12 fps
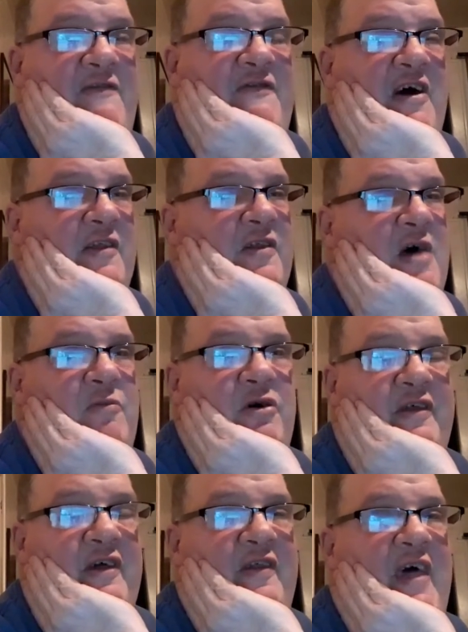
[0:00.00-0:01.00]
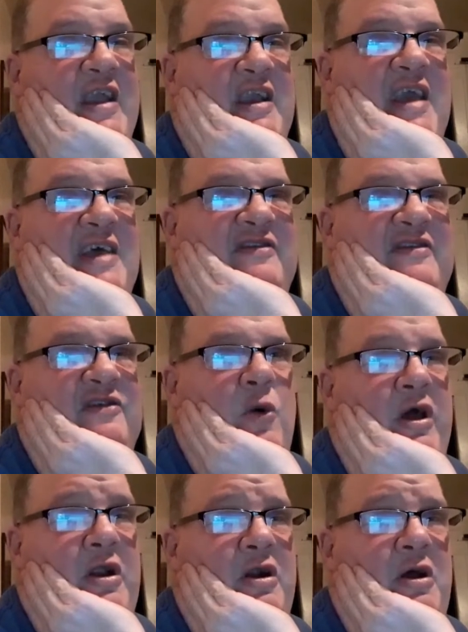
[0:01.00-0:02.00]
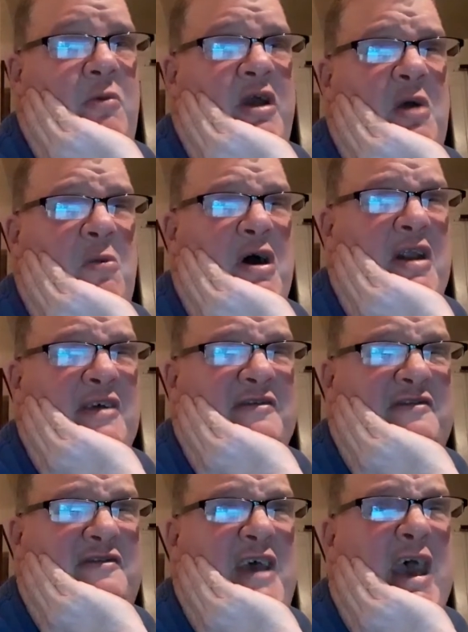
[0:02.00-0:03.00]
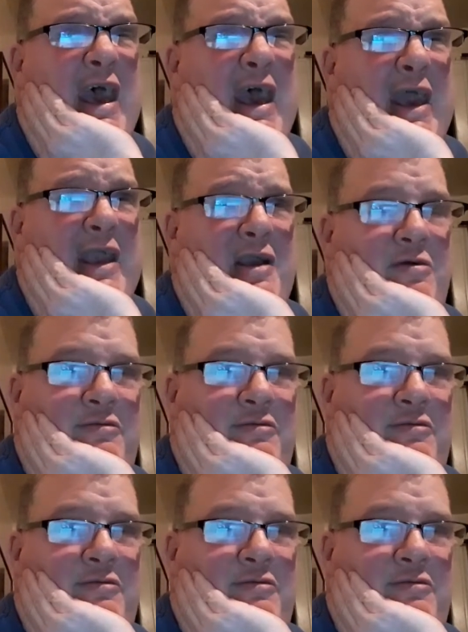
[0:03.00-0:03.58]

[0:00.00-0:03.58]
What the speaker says: fell in love with like Instoid, and I'm like, I want to stay.